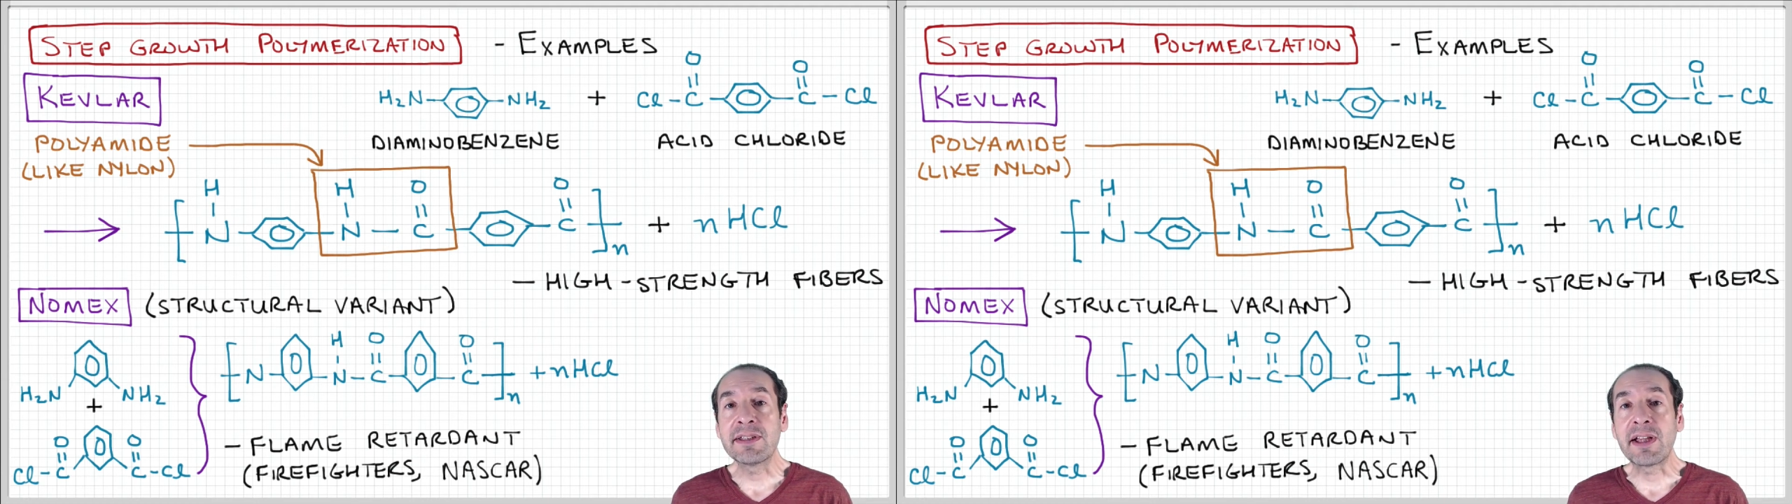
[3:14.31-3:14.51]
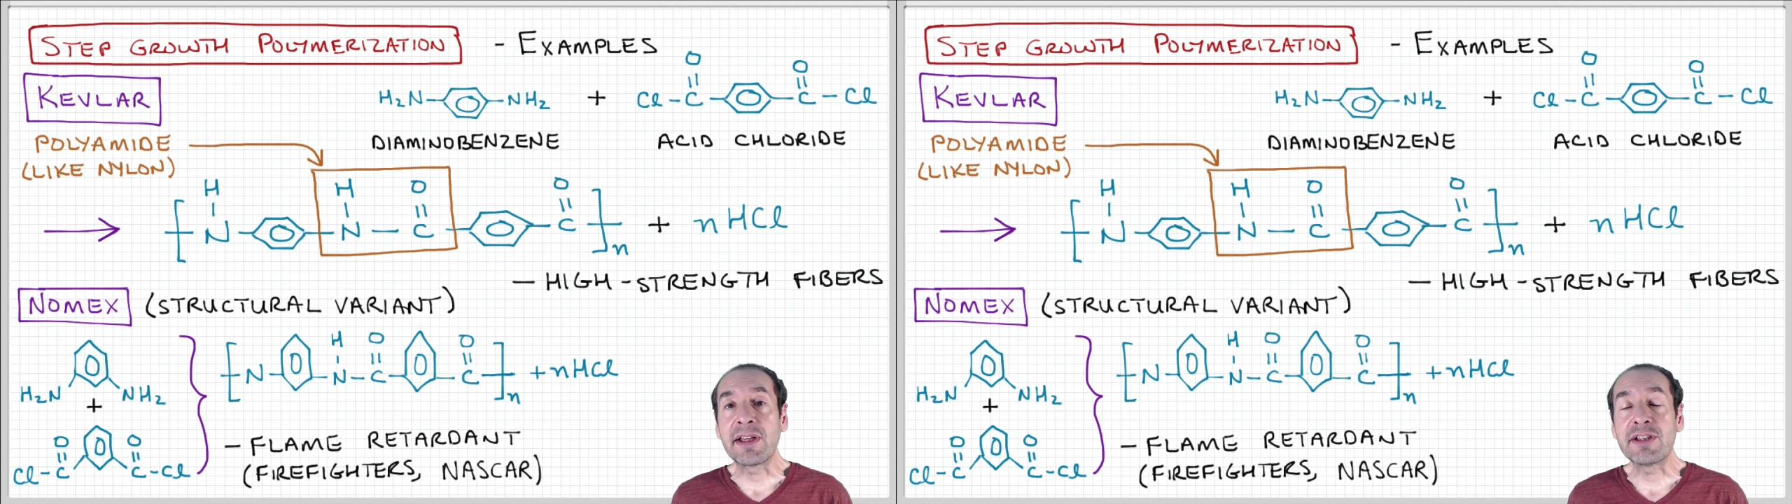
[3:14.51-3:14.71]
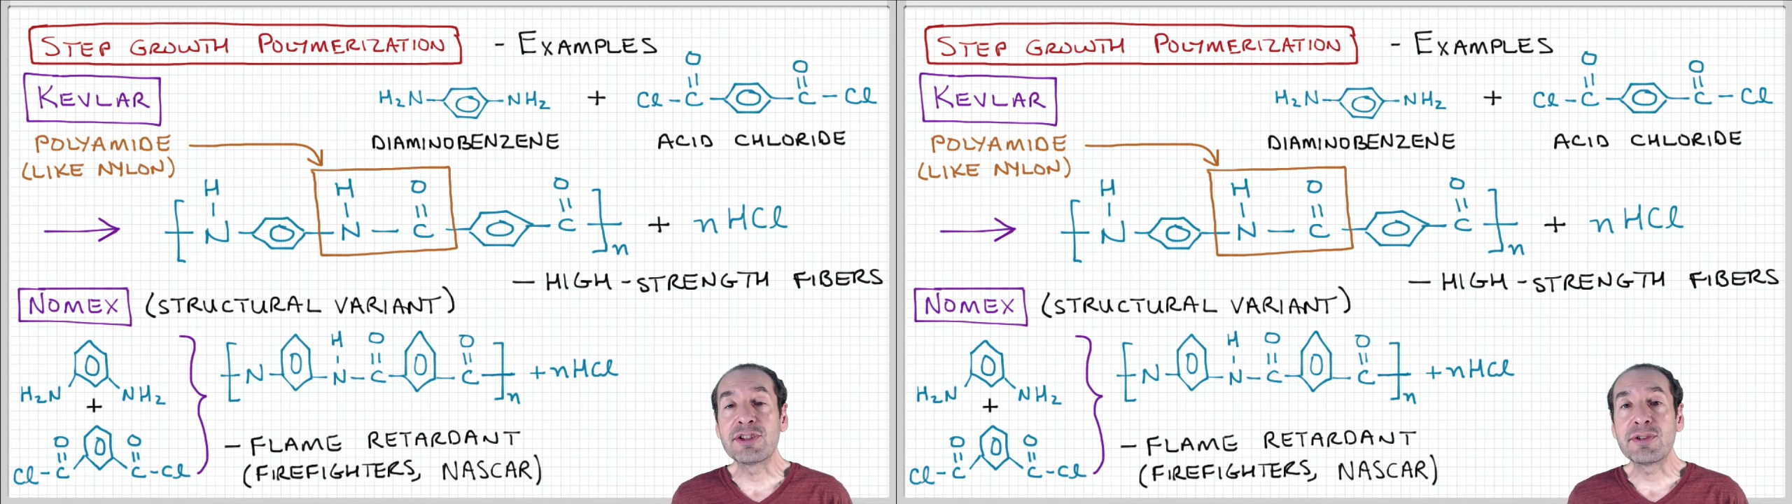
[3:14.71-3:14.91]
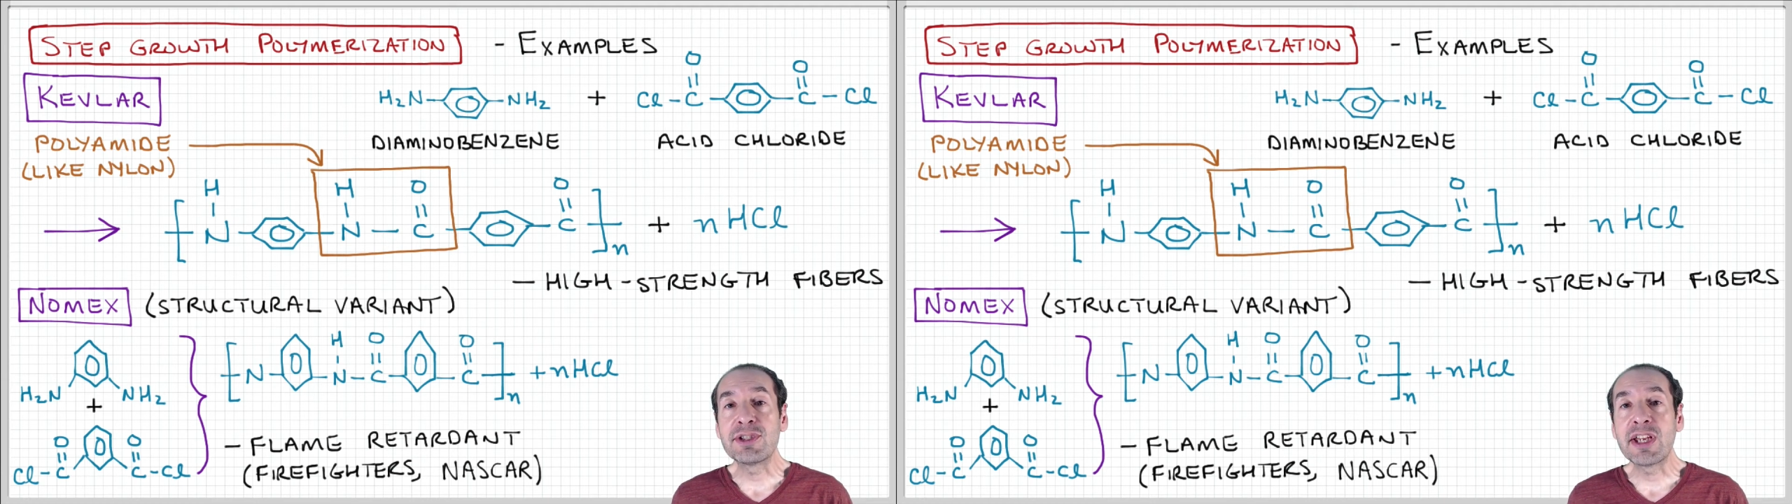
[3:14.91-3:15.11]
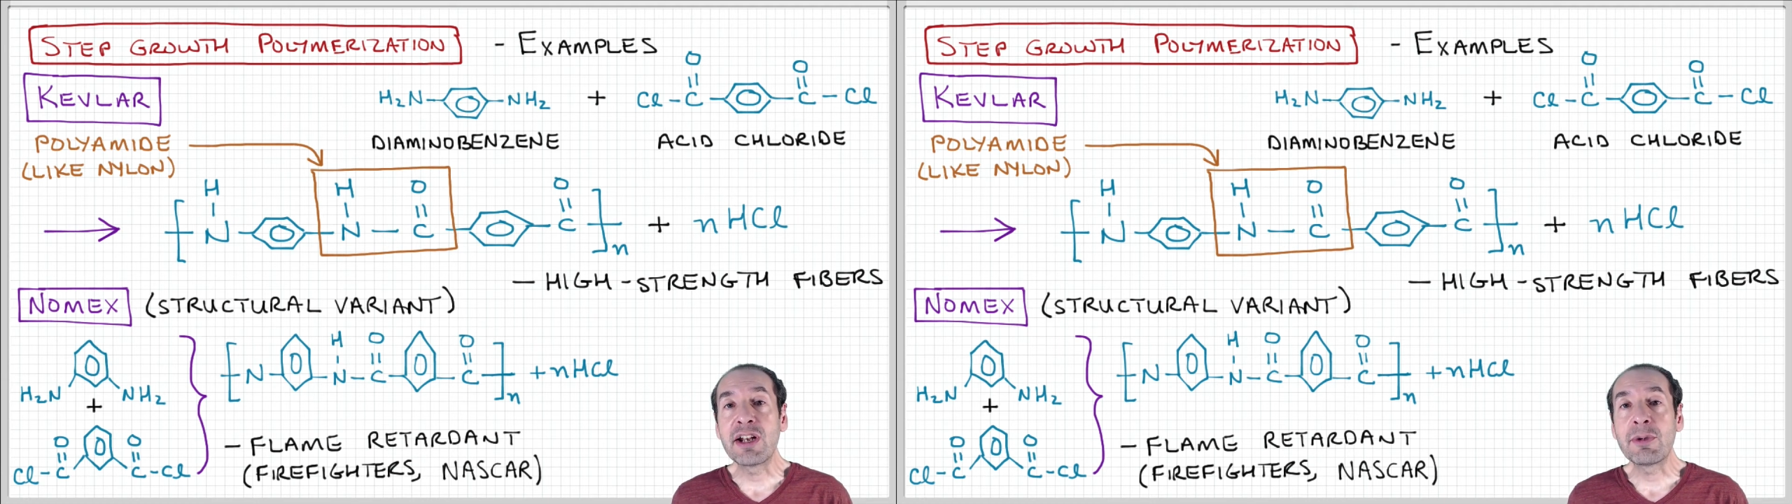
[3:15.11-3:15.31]

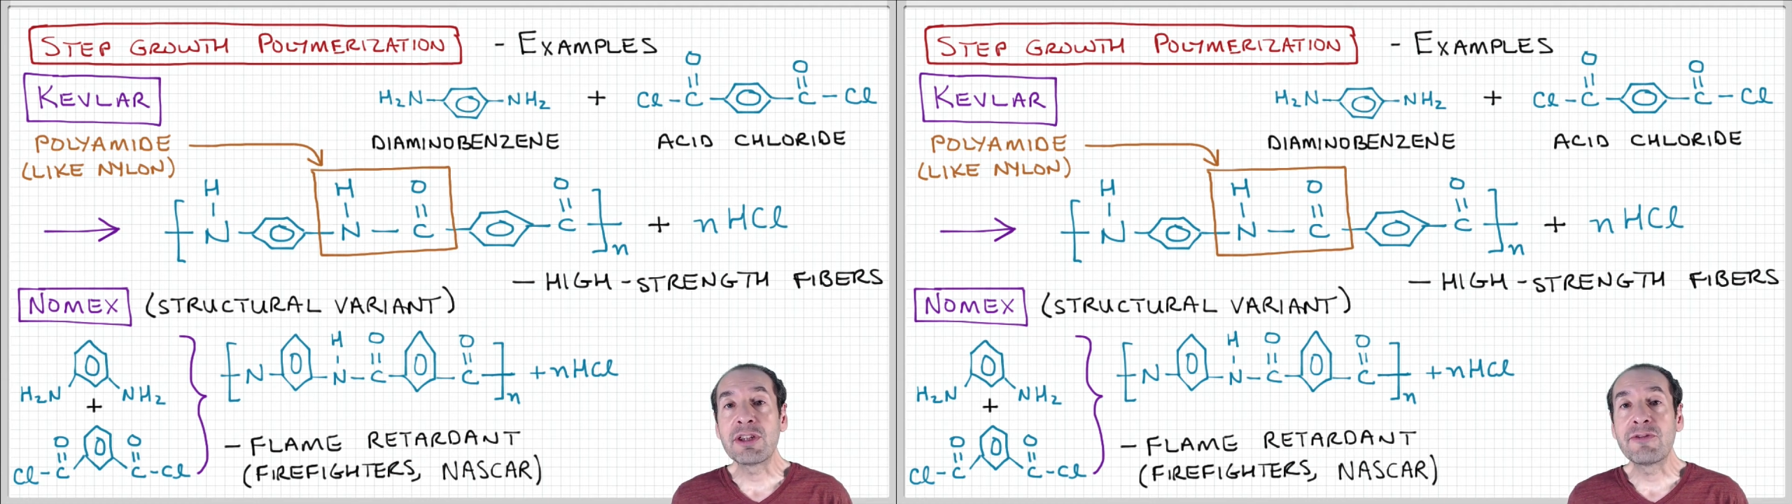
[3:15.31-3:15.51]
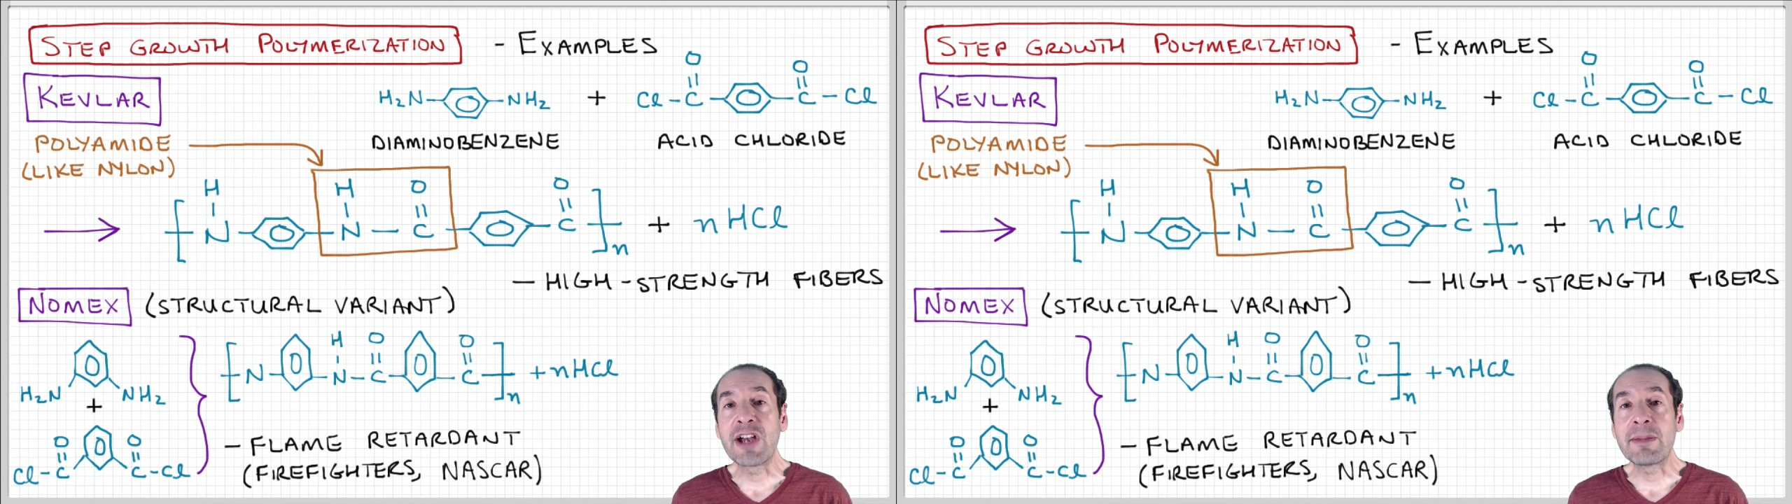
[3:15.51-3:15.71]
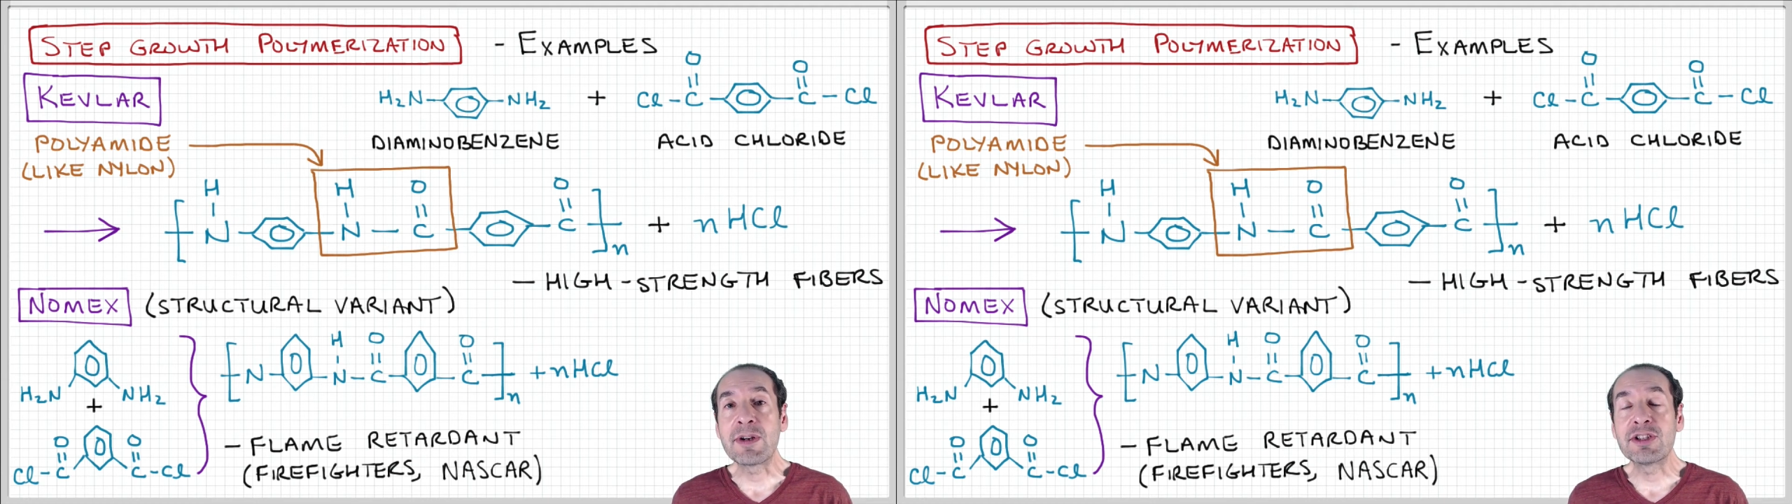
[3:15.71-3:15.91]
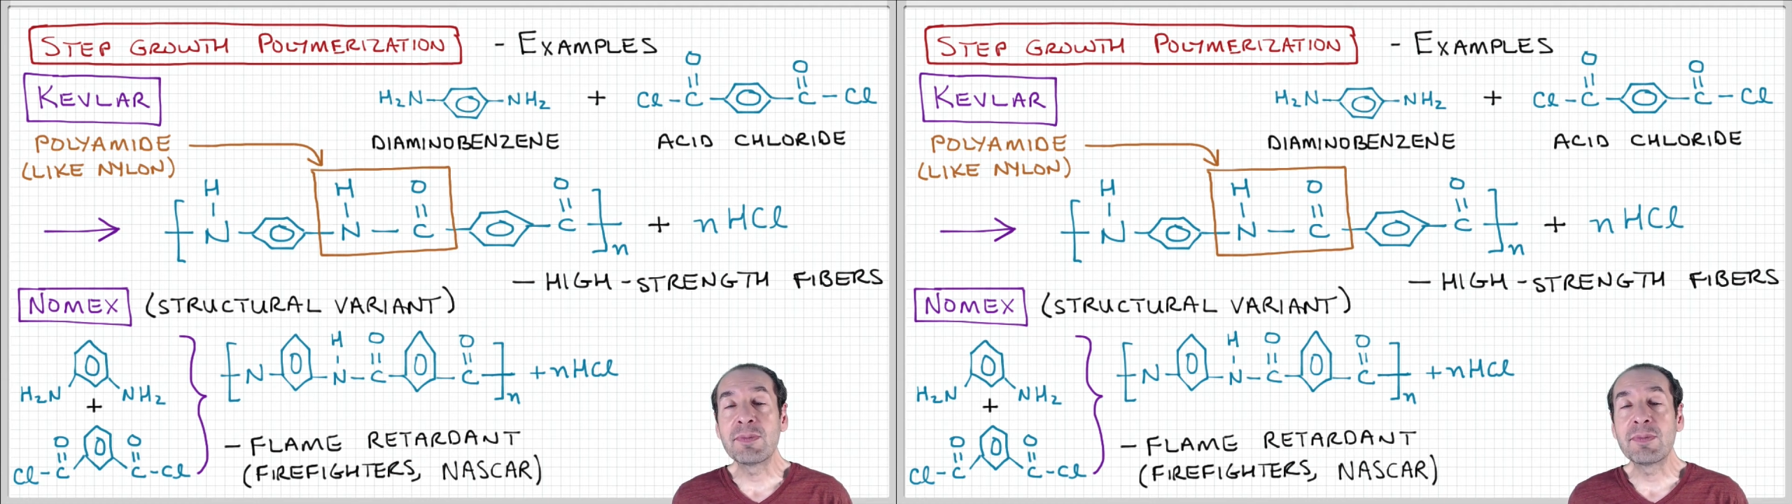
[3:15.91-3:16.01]
associated with the fibers,